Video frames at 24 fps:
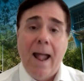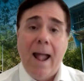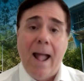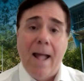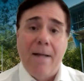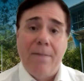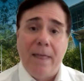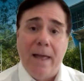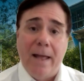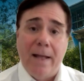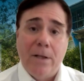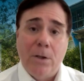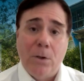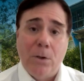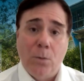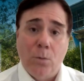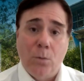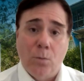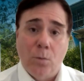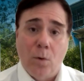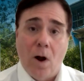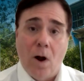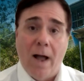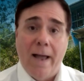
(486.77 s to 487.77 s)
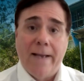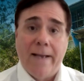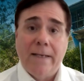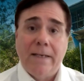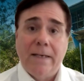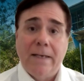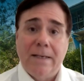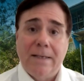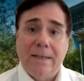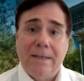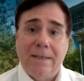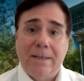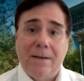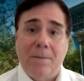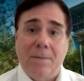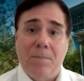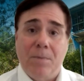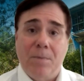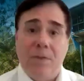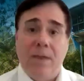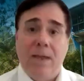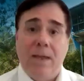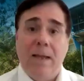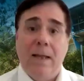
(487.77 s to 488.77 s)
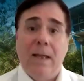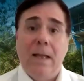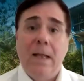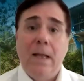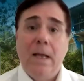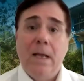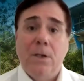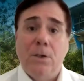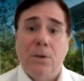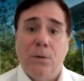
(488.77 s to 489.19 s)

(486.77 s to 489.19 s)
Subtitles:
and that you write something